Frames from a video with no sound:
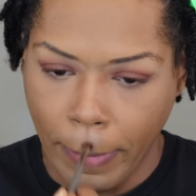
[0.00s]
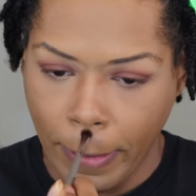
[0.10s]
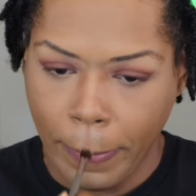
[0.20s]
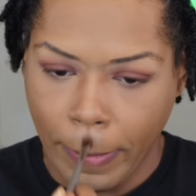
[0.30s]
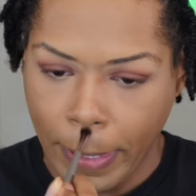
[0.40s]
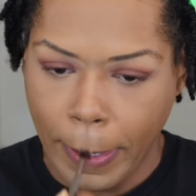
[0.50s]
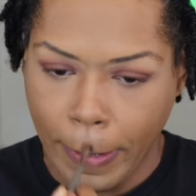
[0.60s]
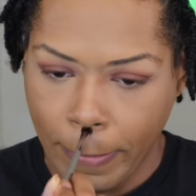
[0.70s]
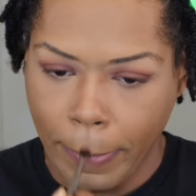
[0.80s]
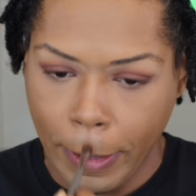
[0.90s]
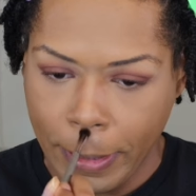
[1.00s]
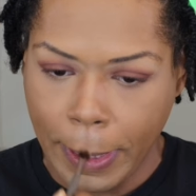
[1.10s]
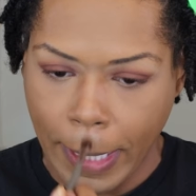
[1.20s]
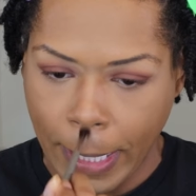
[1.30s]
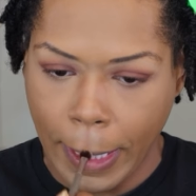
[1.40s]
Buffer out on
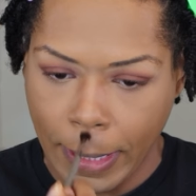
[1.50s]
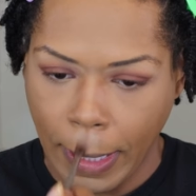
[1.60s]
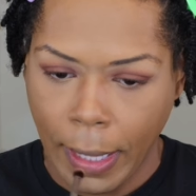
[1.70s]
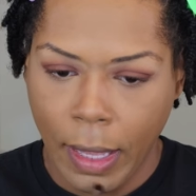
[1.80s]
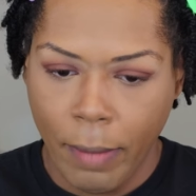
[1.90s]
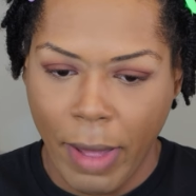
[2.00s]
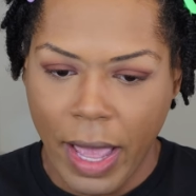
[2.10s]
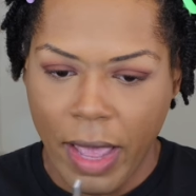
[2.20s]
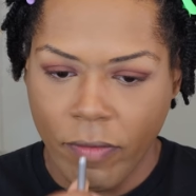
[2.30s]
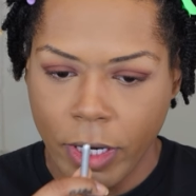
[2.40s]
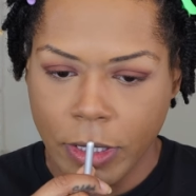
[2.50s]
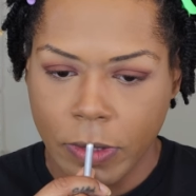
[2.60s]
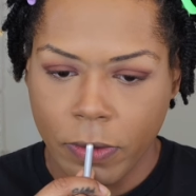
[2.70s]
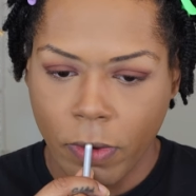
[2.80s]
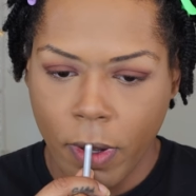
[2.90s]
both sides by having it
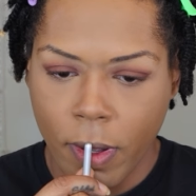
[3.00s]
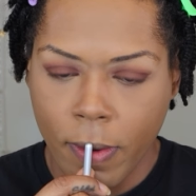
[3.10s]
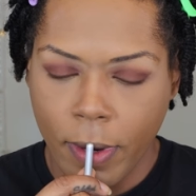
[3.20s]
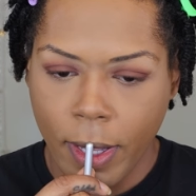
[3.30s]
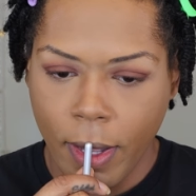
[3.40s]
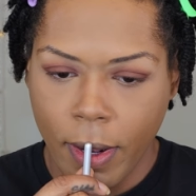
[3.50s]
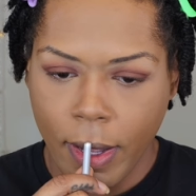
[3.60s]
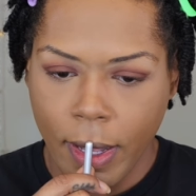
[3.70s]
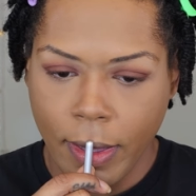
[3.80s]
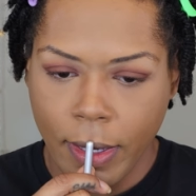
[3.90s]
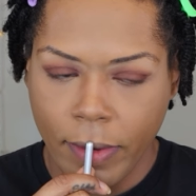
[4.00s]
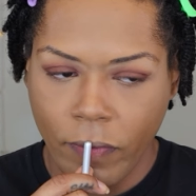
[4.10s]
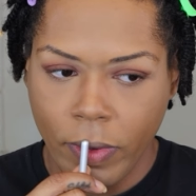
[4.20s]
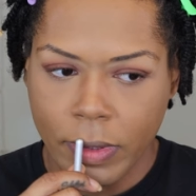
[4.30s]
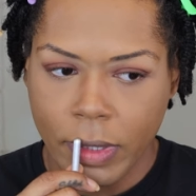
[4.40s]
strong right here and then
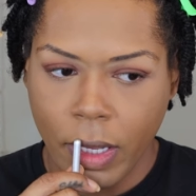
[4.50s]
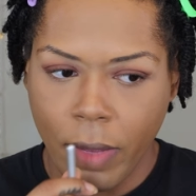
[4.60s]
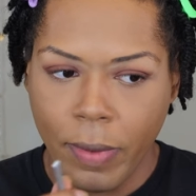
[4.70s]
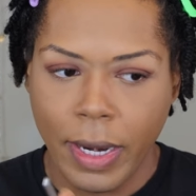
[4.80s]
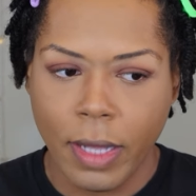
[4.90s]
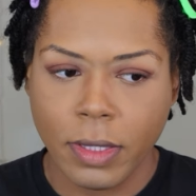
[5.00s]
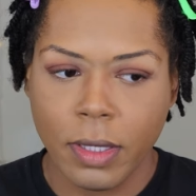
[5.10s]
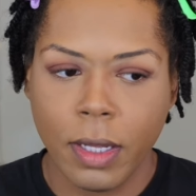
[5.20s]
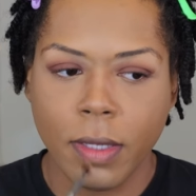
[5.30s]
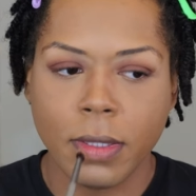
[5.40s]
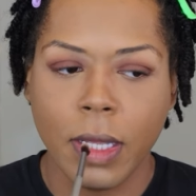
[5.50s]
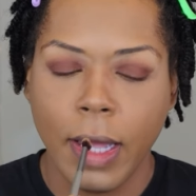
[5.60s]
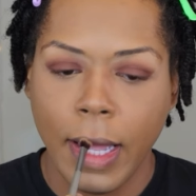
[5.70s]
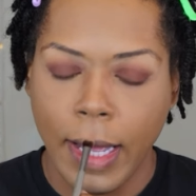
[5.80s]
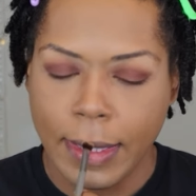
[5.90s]
diffuse up and out to those,
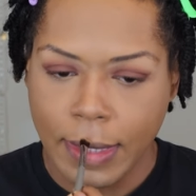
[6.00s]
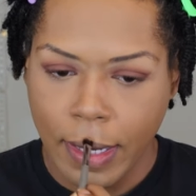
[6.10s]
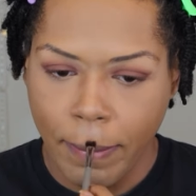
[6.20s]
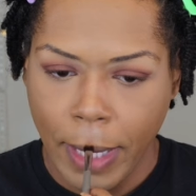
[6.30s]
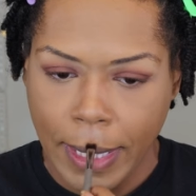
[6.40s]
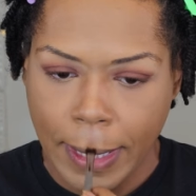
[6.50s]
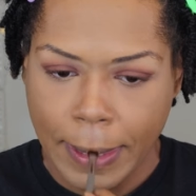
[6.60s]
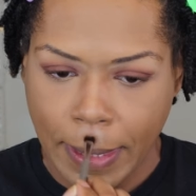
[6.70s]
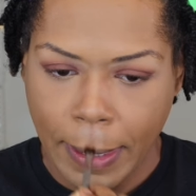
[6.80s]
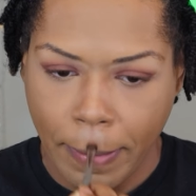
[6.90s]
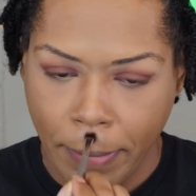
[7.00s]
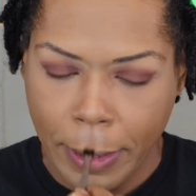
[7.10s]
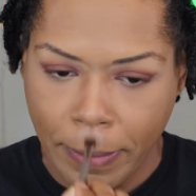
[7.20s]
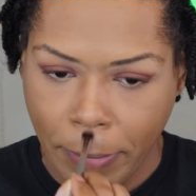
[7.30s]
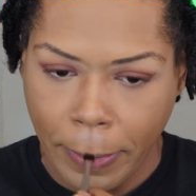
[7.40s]
it's gonna make this look
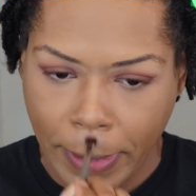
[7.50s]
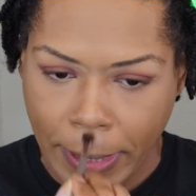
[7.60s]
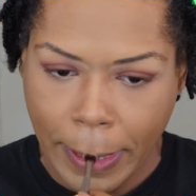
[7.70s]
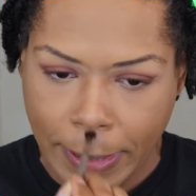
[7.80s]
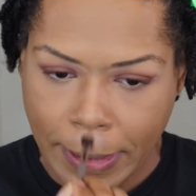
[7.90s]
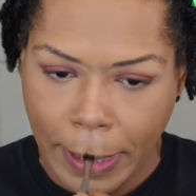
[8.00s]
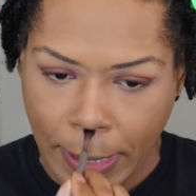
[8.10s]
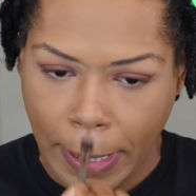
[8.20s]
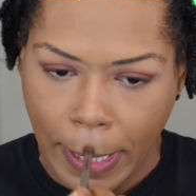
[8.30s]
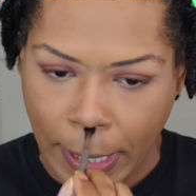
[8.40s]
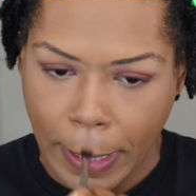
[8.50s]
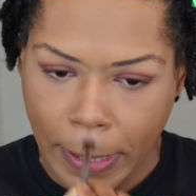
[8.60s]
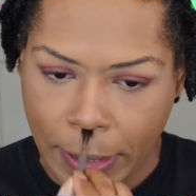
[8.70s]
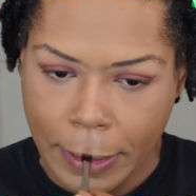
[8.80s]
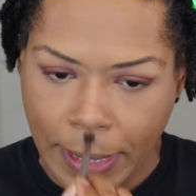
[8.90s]
much more realistic. And
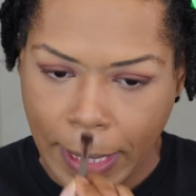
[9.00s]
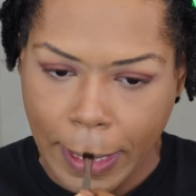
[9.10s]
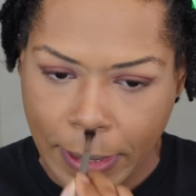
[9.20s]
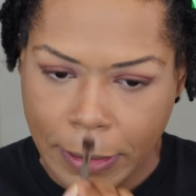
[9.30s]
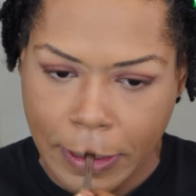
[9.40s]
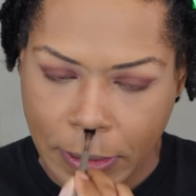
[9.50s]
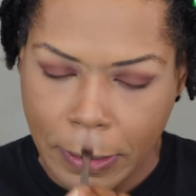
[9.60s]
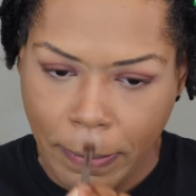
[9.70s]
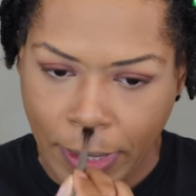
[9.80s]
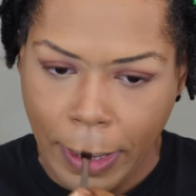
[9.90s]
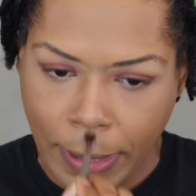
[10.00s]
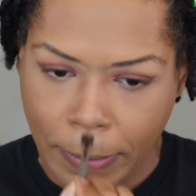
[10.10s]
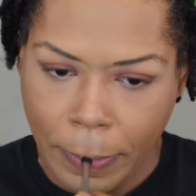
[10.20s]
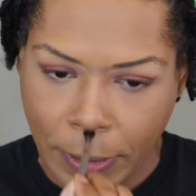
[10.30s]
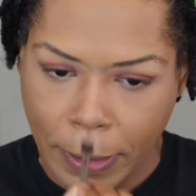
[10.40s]
you're gonna see how those two
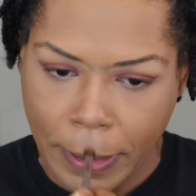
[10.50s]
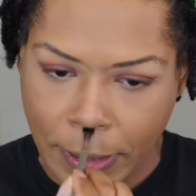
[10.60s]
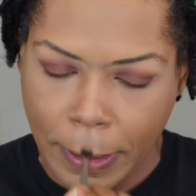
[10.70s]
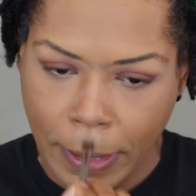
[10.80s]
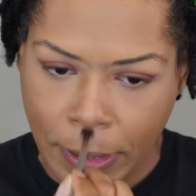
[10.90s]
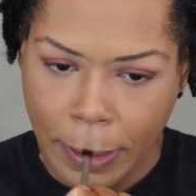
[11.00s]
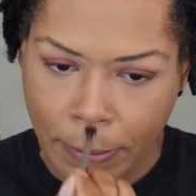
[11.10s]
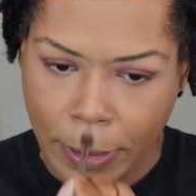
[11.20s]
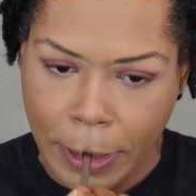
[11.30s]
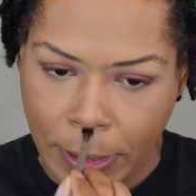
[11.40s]
beams slowly but